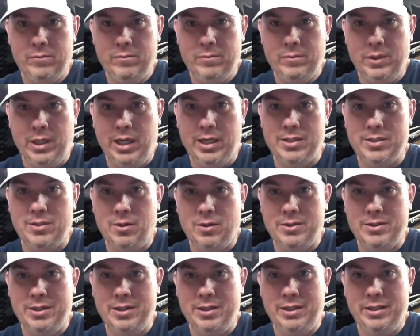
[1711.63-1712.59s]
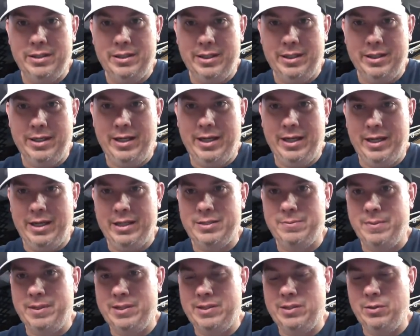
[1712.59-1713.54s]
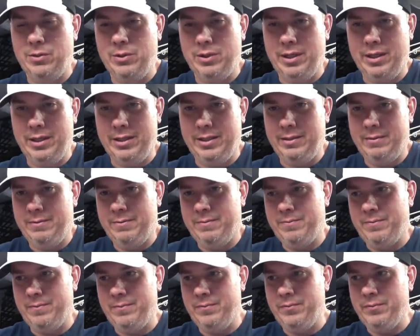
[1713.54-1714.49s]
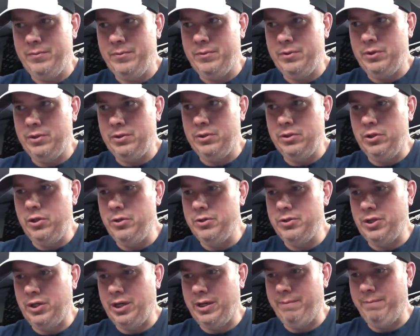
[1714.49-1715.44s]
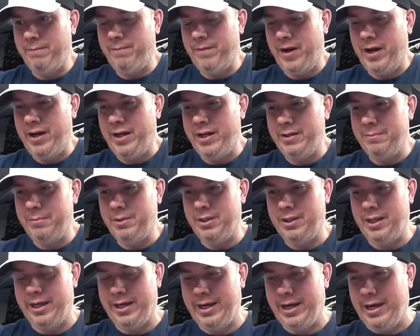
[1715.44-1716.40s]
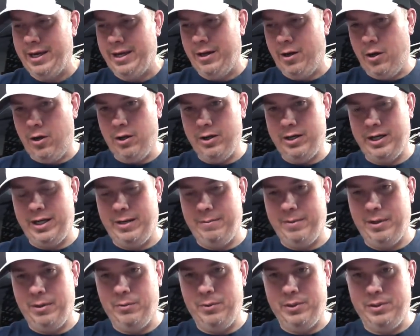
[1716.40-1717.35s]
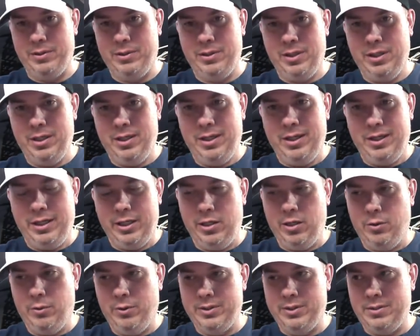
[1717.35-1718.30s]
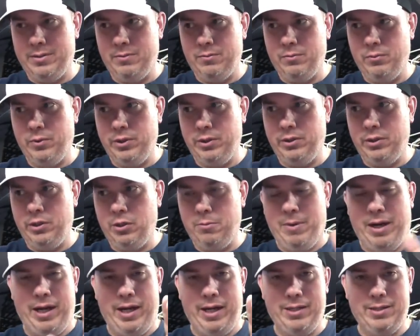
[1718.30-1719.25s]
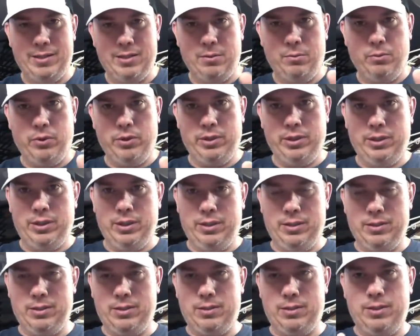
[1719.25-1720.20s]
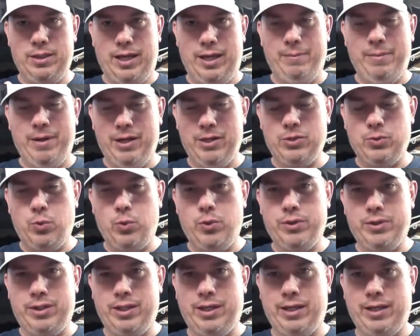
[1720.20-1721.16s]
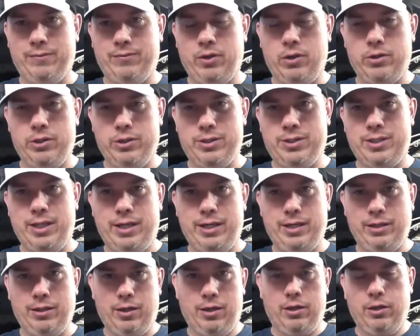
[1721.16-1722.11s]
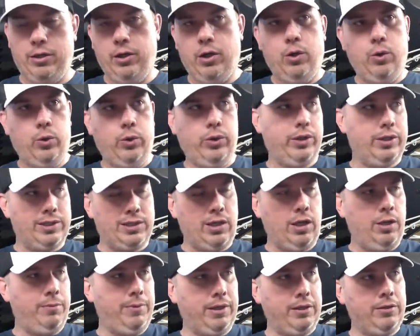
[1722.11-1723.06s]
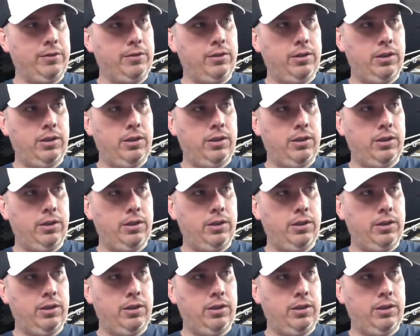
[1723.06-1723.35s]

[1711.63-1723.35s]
Yeah, Star City, and that's me too. And usually I'm fine, but that guy honking at me when you're behind someone, and it's one thing if they're just sitting there and no one is coming,